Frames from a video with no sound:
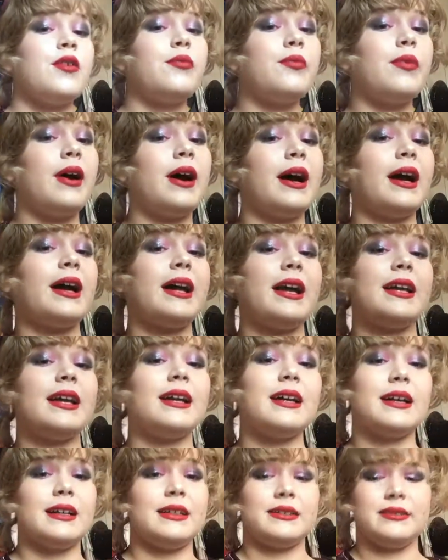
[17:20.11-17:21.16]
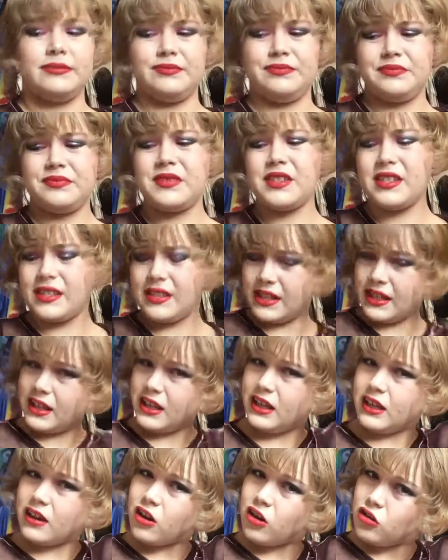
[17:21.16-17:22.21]
my
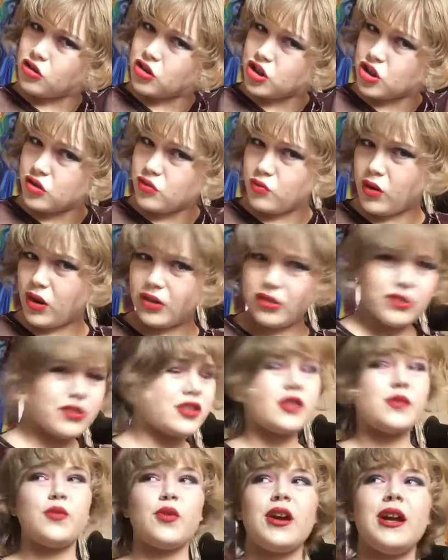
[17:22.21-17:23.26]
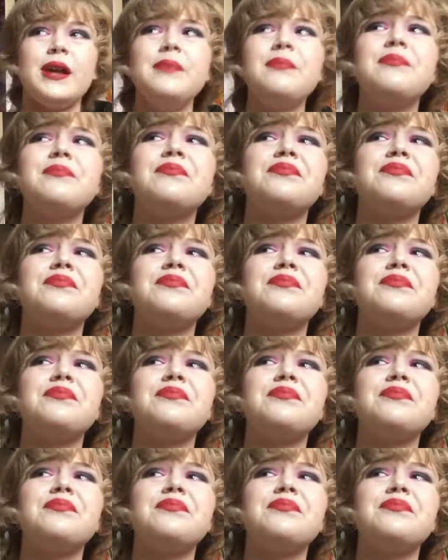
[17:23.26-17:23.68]
sea ocean water spray,